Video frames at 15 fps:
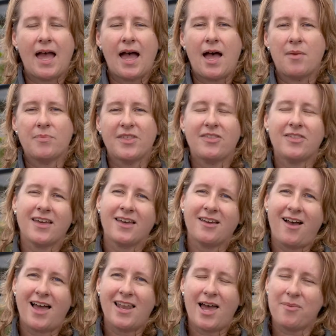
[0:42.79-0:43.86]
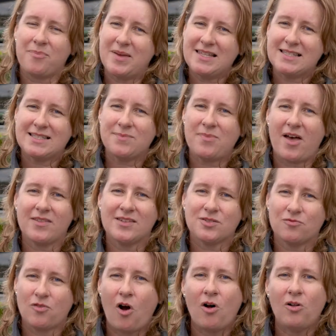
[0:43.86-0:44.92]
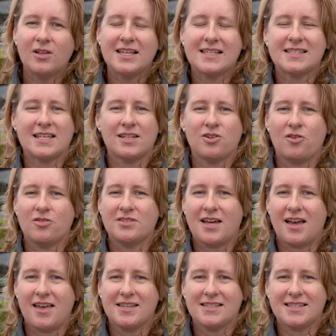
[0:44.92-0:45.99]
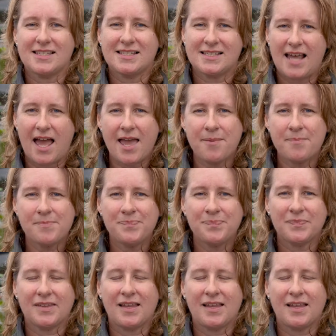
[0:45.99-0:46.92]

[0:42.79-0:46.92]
Um, the thing I like best about this role is that no day is the same.